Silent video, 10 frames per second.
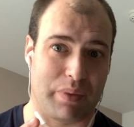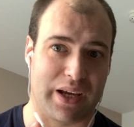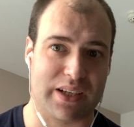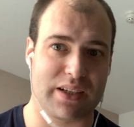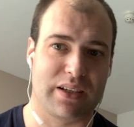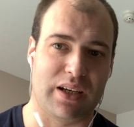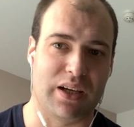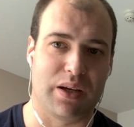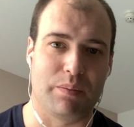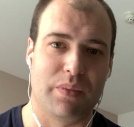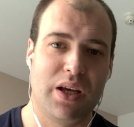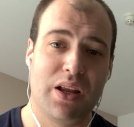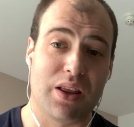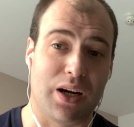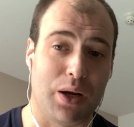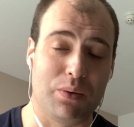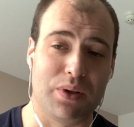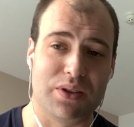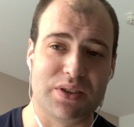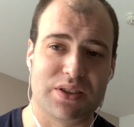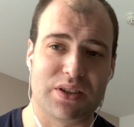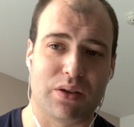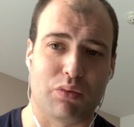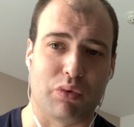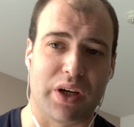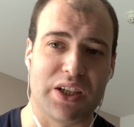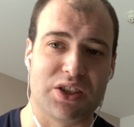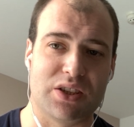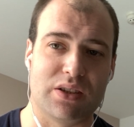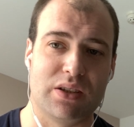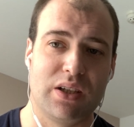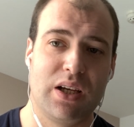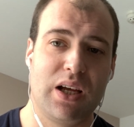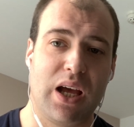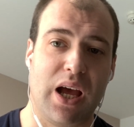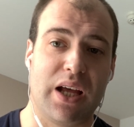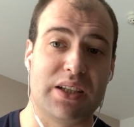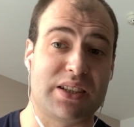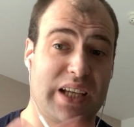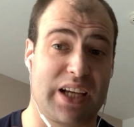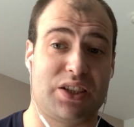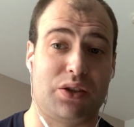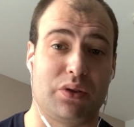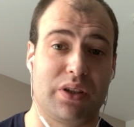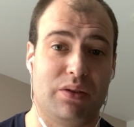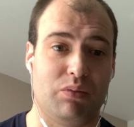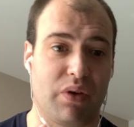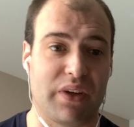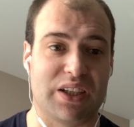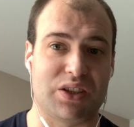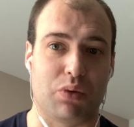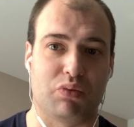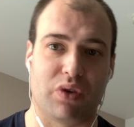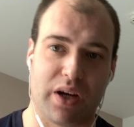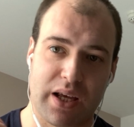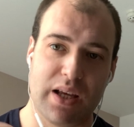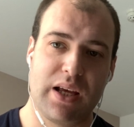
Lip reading: back the lowlands region and category within its own right